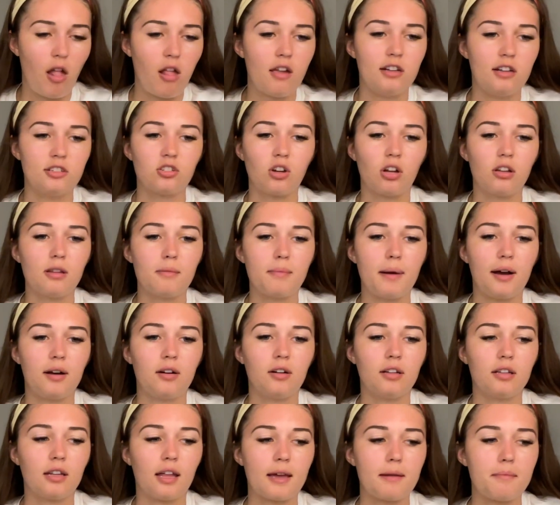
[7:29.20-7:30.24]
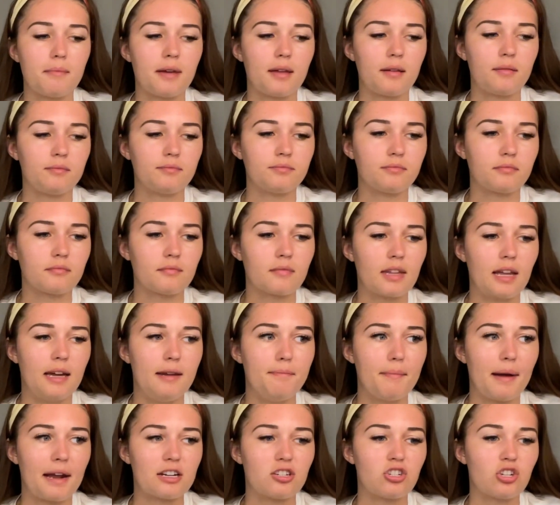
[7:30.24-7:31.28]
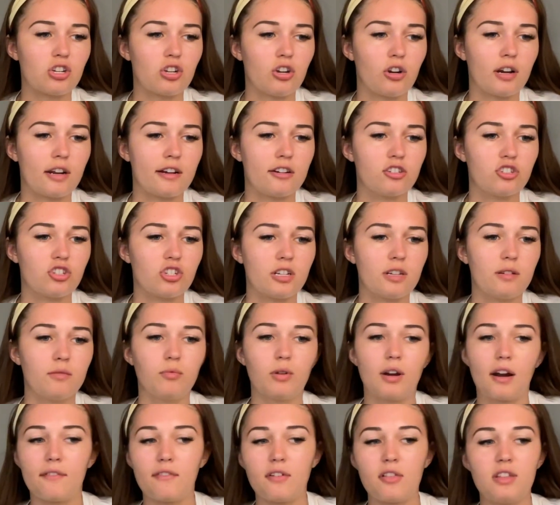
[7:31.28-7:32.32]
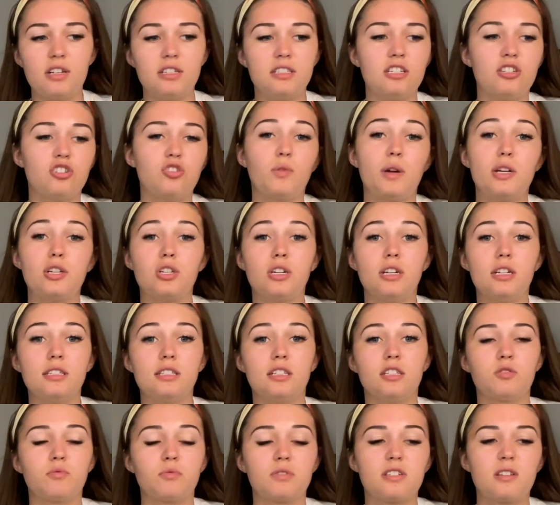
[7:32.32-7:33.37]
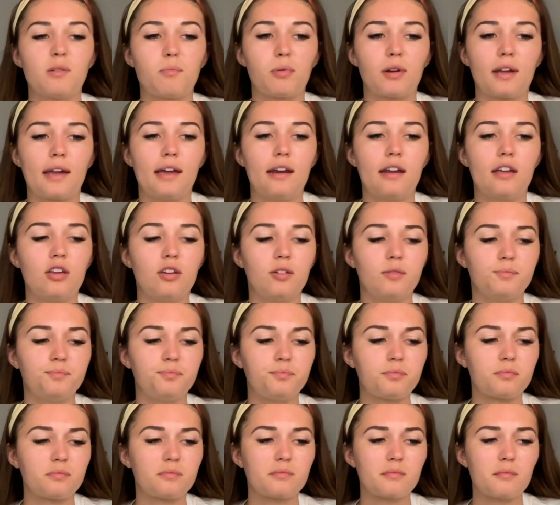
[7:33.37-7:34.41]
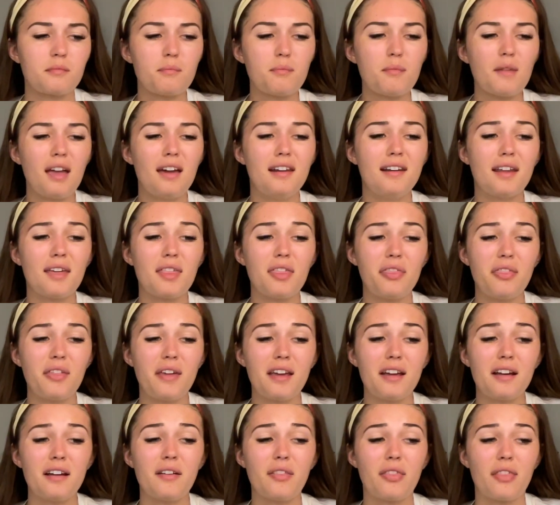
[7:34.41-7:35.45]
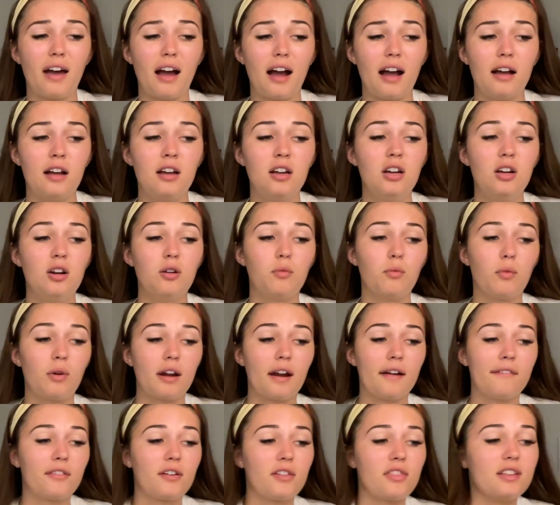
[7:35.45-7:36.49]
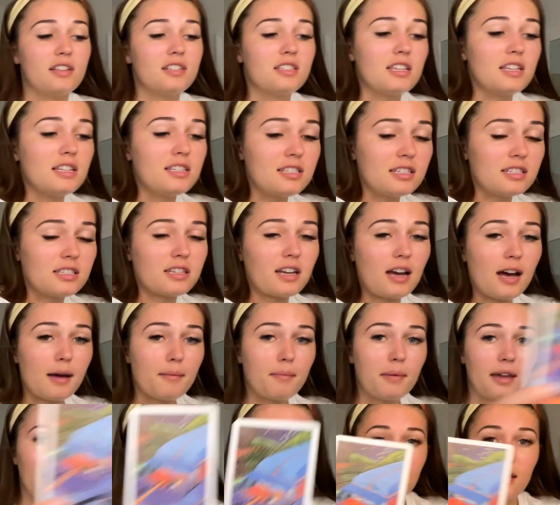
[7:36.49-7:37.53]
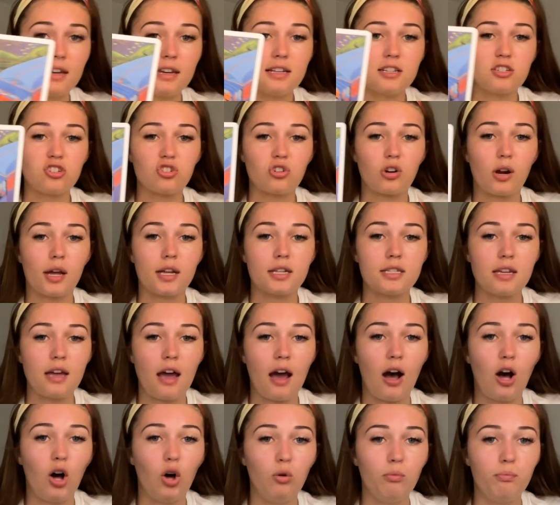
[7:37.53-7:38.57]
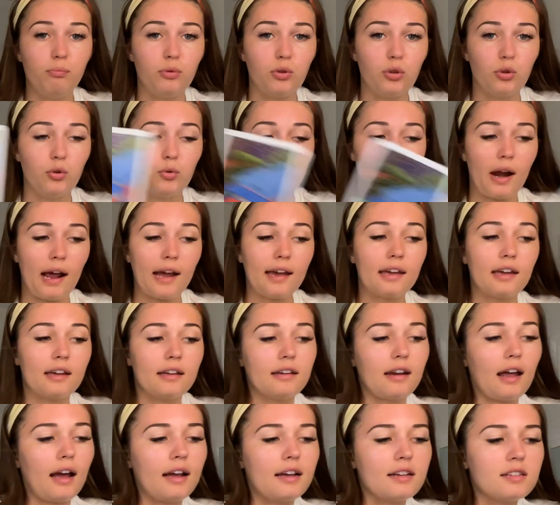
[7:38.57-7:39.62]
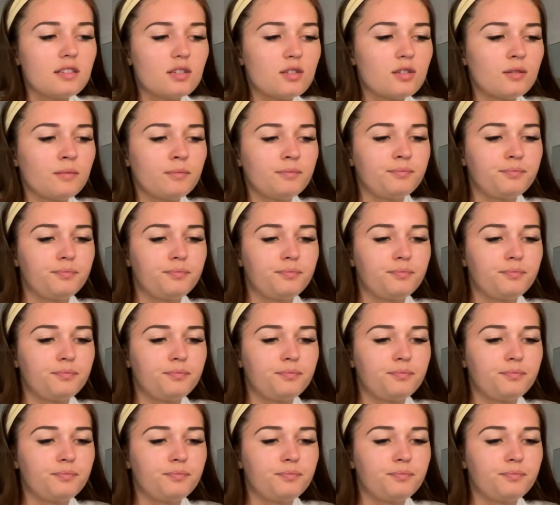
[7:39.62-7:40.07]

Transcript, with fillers: It's all about alignment and matching your energy. Whatever the situation is, it's reciprocating you. And I think that whatever this is that's coming in is trying to help you recognize